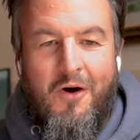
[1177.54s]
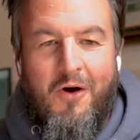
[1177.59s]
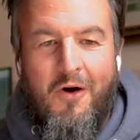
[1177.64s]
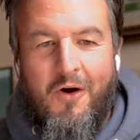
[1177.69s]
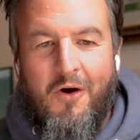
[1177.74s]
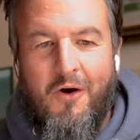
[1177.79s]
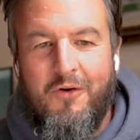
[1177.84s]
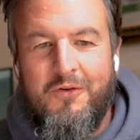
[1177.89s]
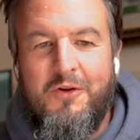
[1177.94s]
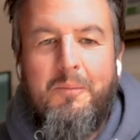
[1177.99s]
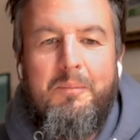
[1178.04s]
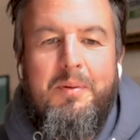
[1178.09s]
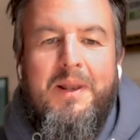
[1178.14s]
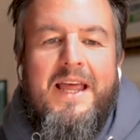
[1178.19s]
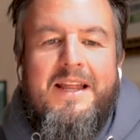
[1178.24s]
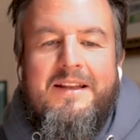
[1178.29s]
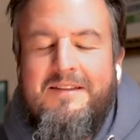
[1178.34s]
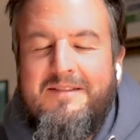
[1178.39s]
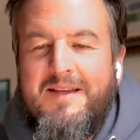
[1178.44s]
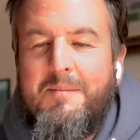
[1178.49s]
on your
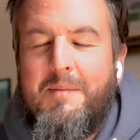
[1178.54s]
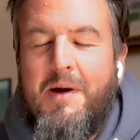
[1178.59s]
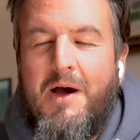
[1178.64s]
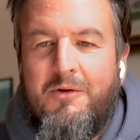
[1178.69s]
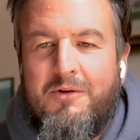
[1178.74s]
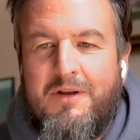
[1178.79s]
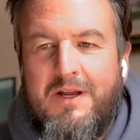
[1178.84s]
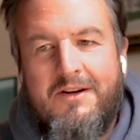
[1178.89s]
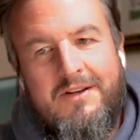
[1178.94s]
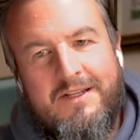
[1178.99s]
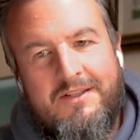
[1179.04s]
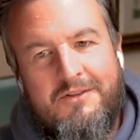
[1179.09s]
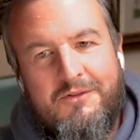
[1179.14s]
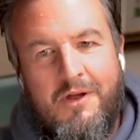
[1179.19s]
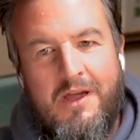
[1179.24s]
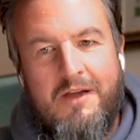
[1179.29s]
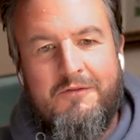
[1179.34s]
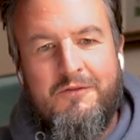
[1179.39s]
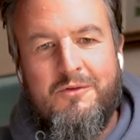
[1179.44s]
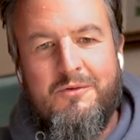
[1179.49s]
plate somehow. Yeah, right? You
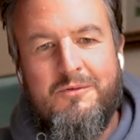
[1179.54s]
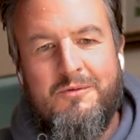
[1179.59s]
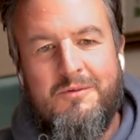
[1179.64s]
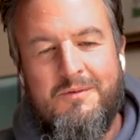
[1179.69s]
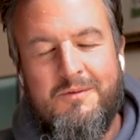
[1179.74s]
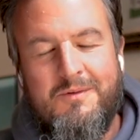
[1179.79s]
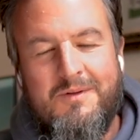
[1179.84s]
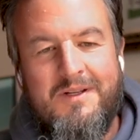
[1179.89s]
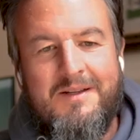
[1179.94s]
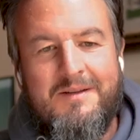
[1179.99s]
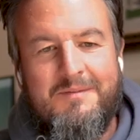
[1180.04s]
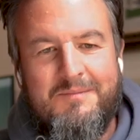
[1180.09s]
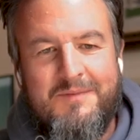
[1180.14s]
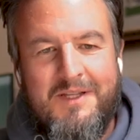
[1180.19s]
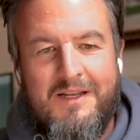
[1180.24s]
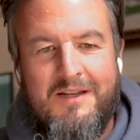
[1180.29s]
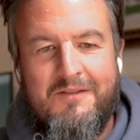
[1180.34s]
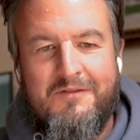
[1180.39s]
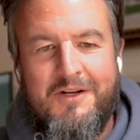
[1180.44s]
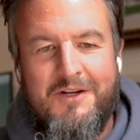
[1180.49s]
have to
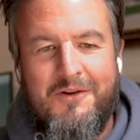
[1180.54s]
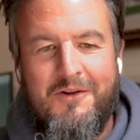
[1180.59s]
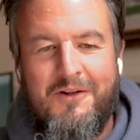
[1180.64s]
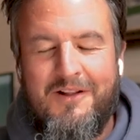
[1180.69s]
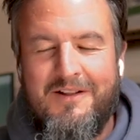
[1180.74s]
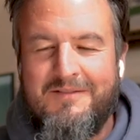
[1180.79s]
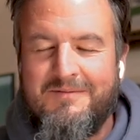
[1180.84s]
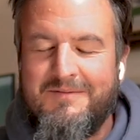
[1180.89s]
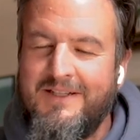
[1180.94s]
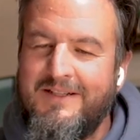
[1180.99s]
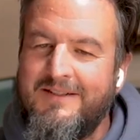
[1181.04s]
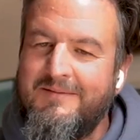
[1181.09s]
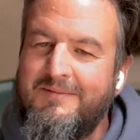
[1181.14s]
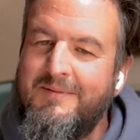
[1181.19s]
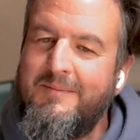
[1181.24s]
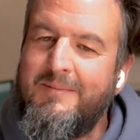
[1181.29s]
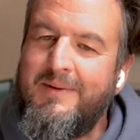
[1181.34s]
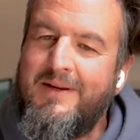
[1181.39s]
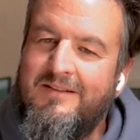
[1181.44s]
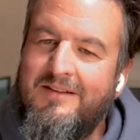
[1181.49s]
deliver it all. No,
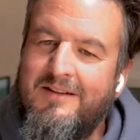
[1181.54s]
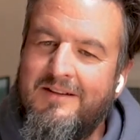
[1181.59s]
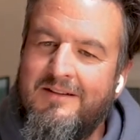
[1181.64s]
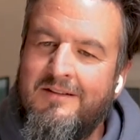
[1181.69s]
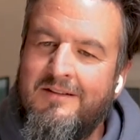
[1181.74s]
amazing.